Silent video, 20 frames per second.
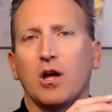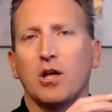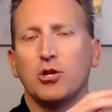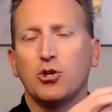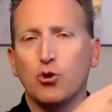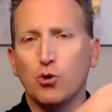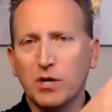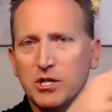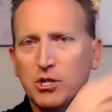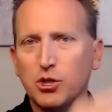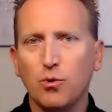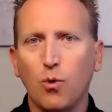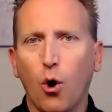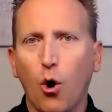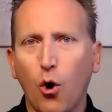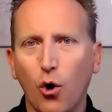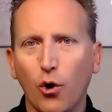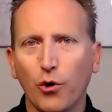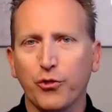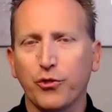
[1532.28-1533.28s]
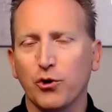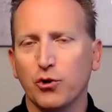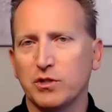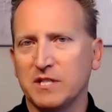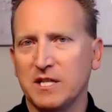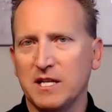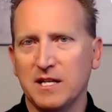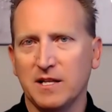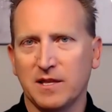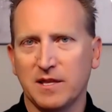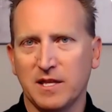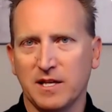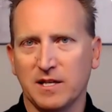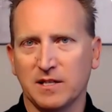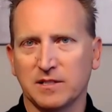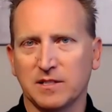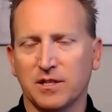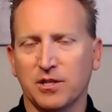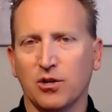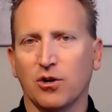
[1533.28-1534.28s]
you can do all 13
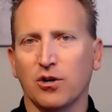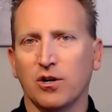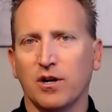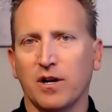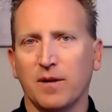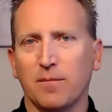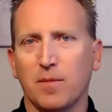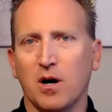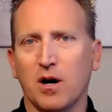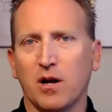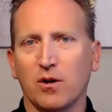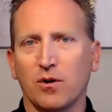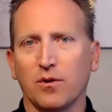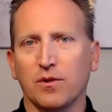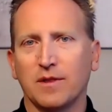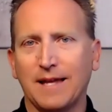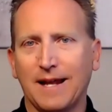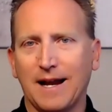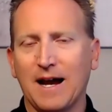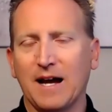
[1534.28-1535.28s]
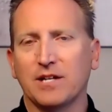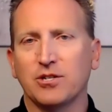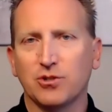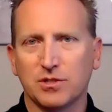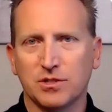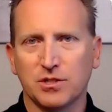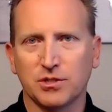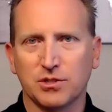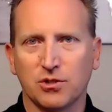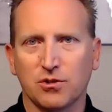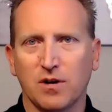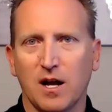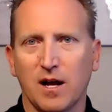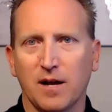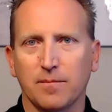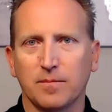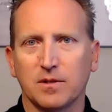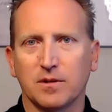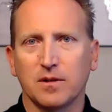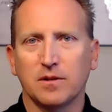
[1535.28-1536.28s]
things in the RIA model that I just
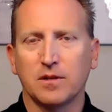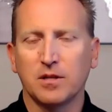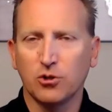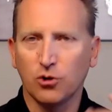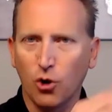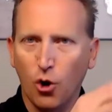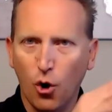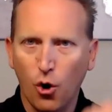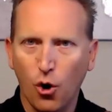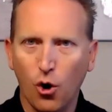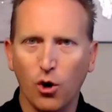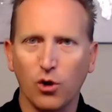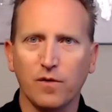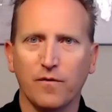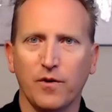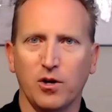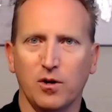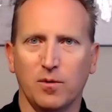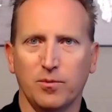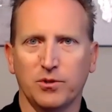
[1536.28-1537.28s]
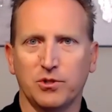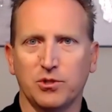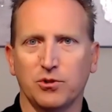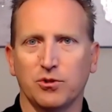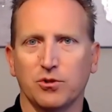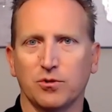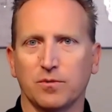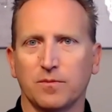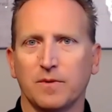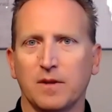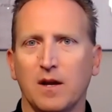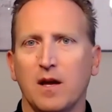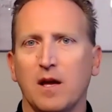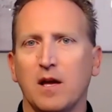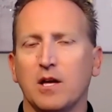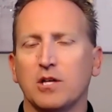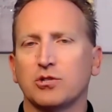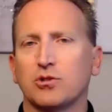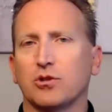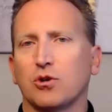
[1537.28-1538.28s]
described. They're all available to you.
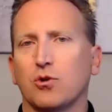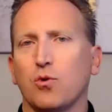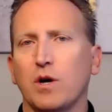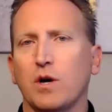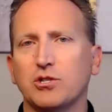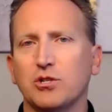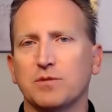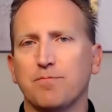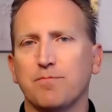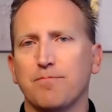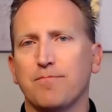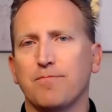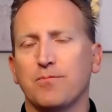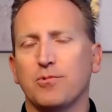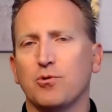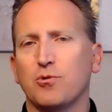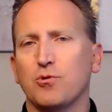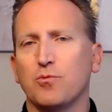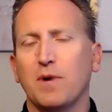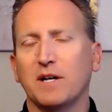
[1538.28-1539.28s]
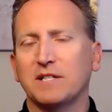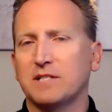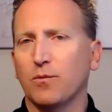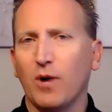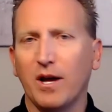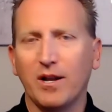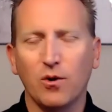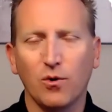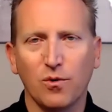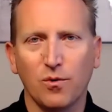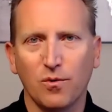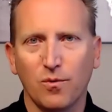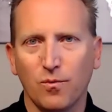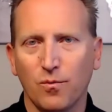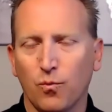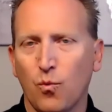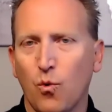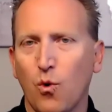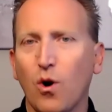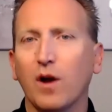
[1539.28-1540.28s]
So the question is, you might say, well, I don't
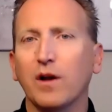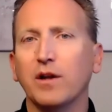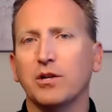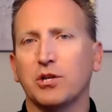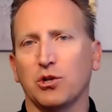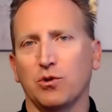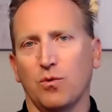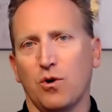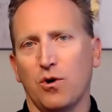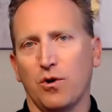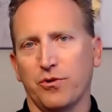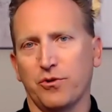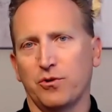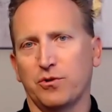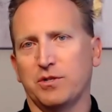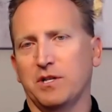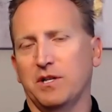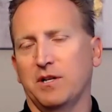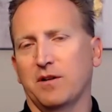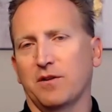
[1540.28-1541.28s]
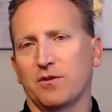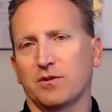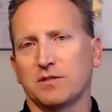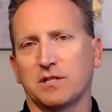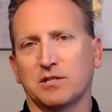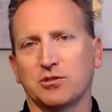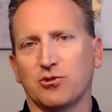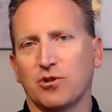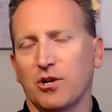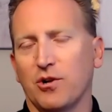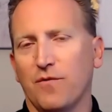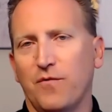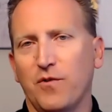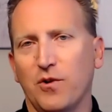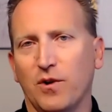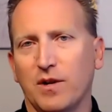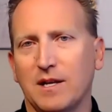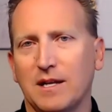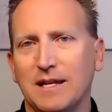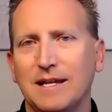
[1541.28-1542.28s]
want to do all 13 of those things, or I don't
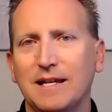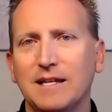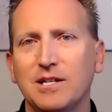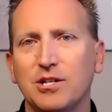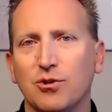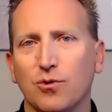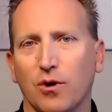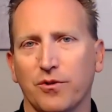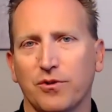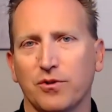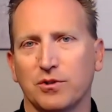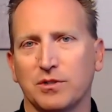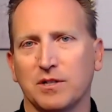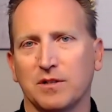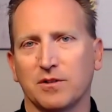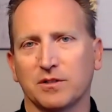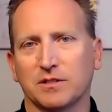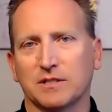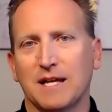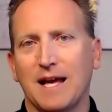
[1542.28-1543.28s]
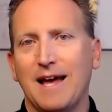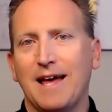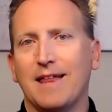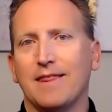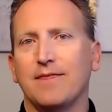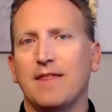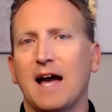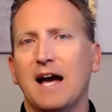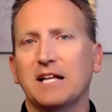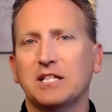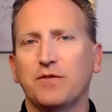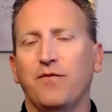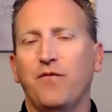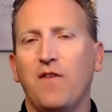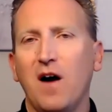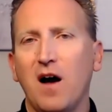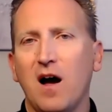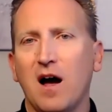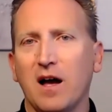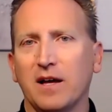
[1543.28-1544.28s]
feel I need to do all 13 of those. That's
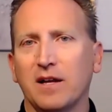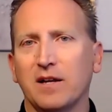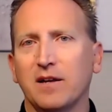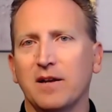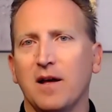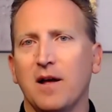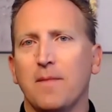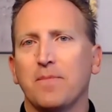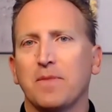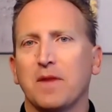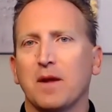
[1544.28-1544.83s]
fine.